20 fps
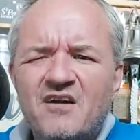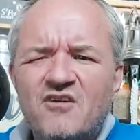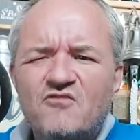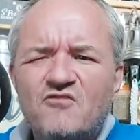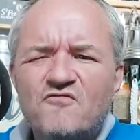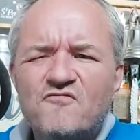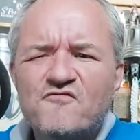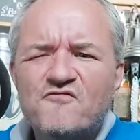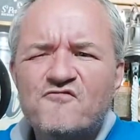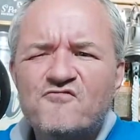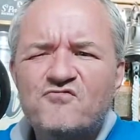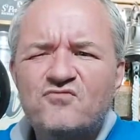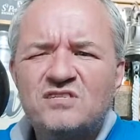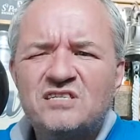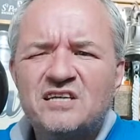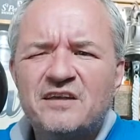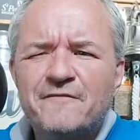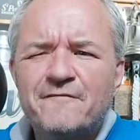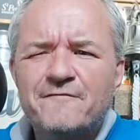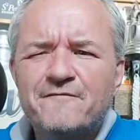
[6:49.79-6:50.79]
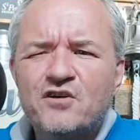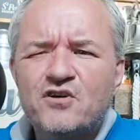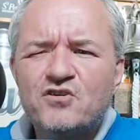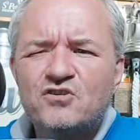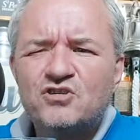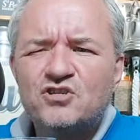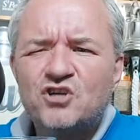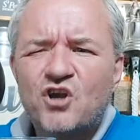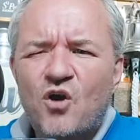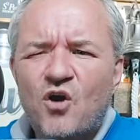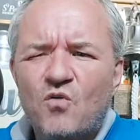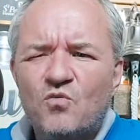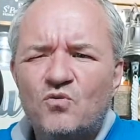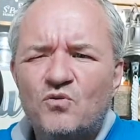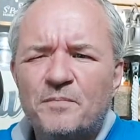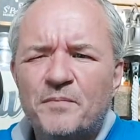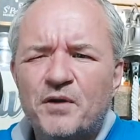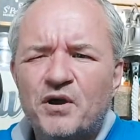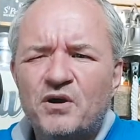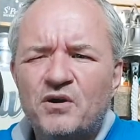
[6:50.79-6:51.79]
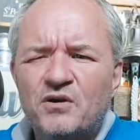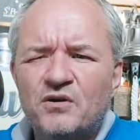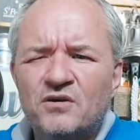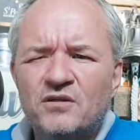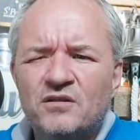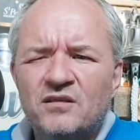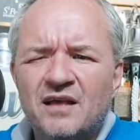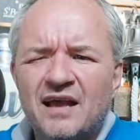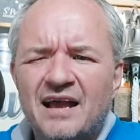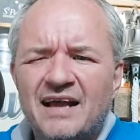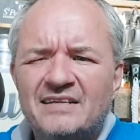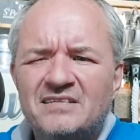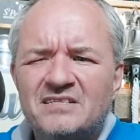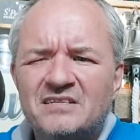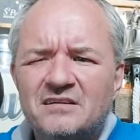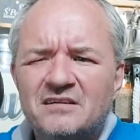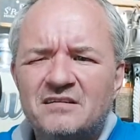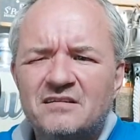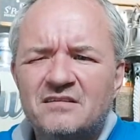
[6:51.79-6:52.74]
fruity first gold Perle and